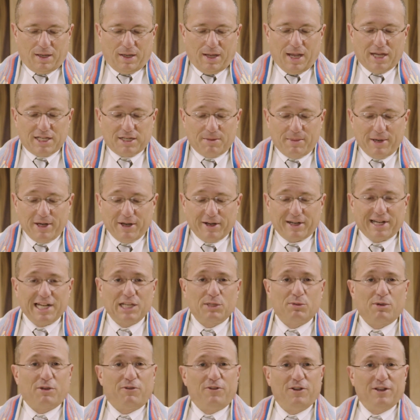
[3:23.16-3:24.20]
As
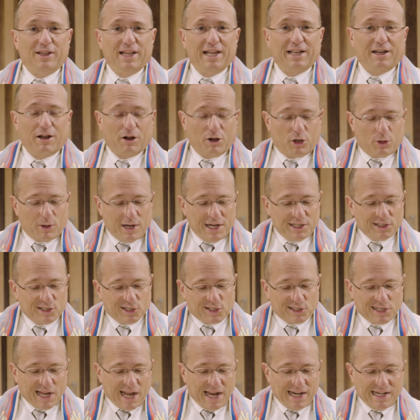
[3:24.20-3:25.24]
Americans, we feel like our great
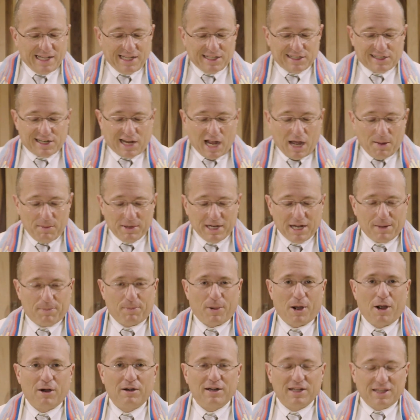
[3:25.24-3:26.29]
society is coming
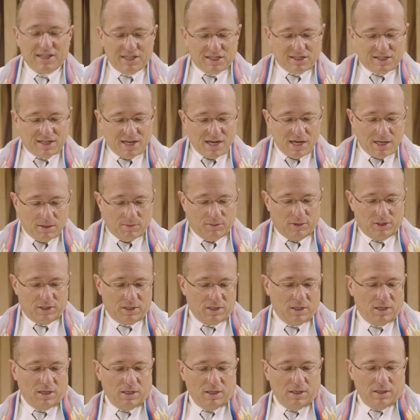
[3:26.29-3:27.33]
apart at the
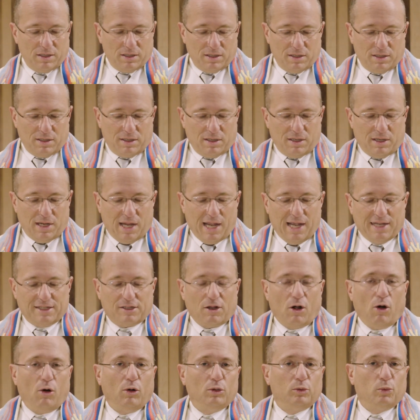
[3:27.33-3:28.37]
seams as
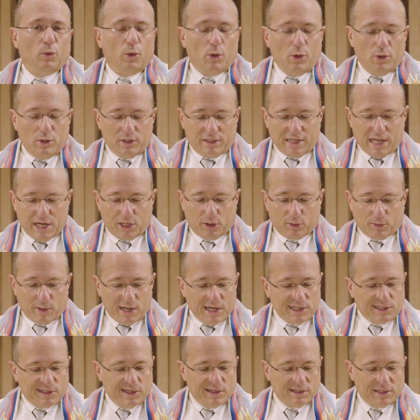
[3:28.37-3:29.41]
old wounds like
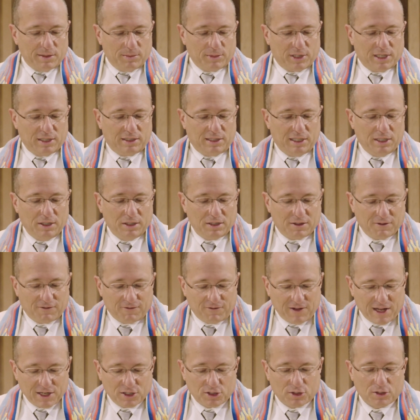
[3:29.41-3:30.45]
racism continue to
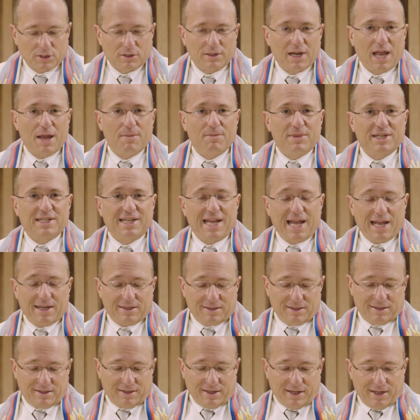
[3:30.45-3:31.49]
fester and
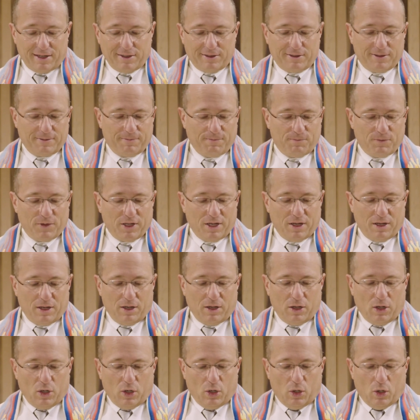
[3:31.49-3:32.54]
metastasize,
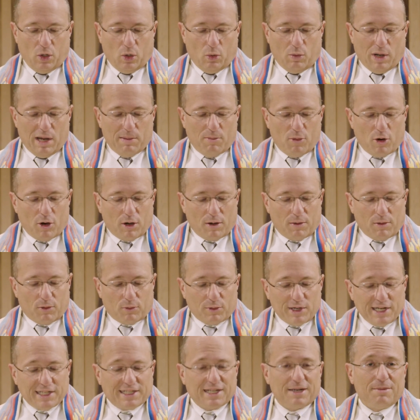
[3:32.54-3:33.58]
while more
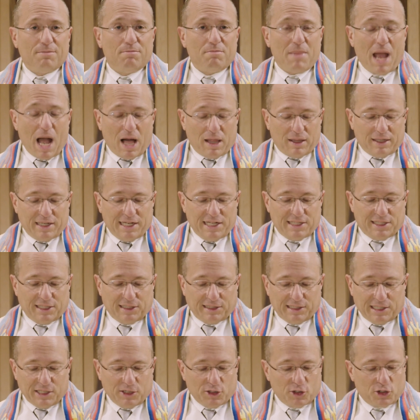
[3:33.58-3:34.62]
recent maladies
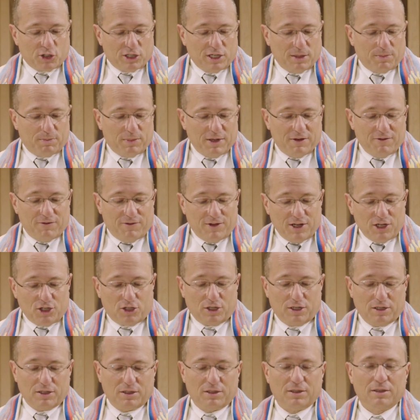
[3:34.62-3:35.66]
in leadership and
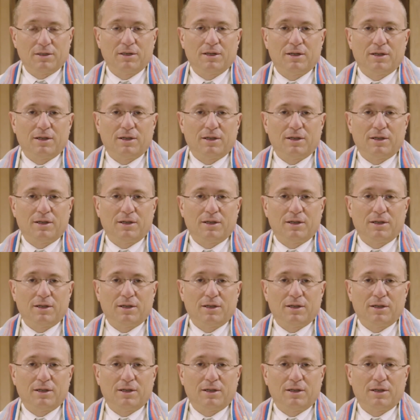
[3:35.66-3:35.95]
vision